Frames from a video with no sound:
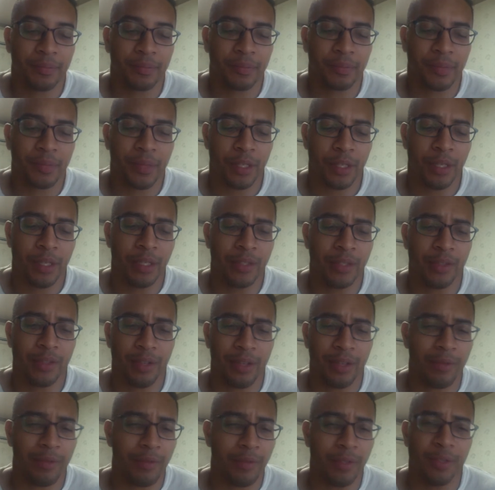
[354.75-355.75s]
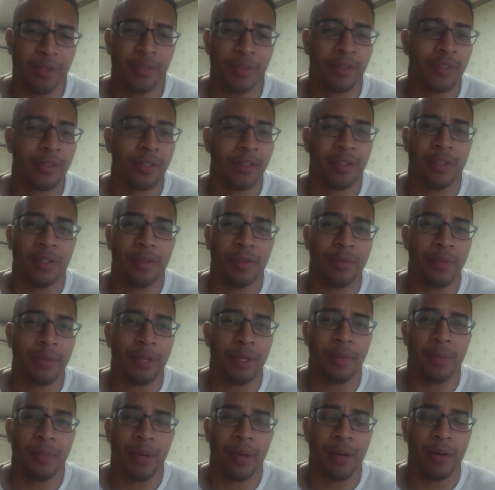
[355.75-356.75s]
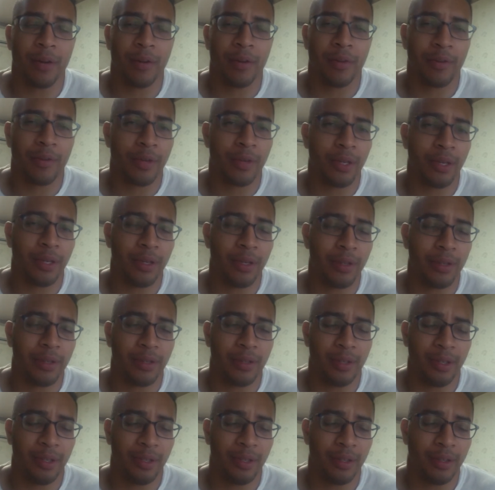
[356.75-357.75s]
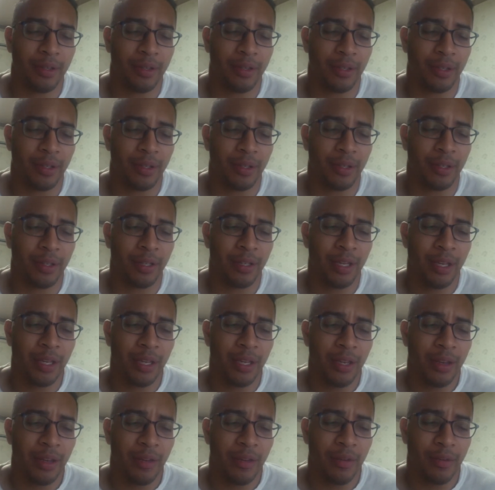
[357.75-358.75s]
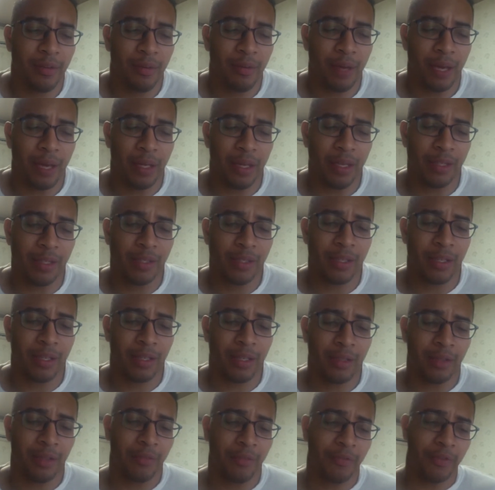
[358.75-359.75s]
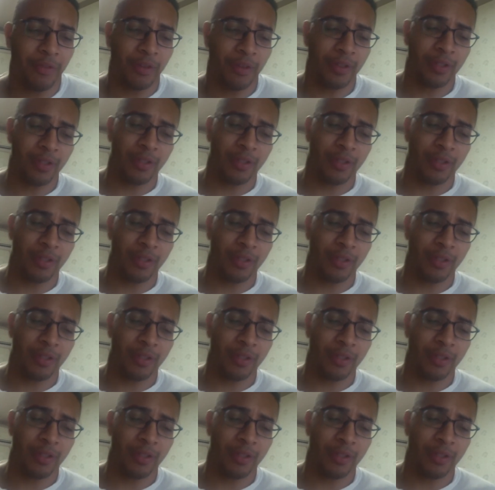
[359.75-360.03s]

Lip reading: then I started researching a little bit about Korea, and I guess like the first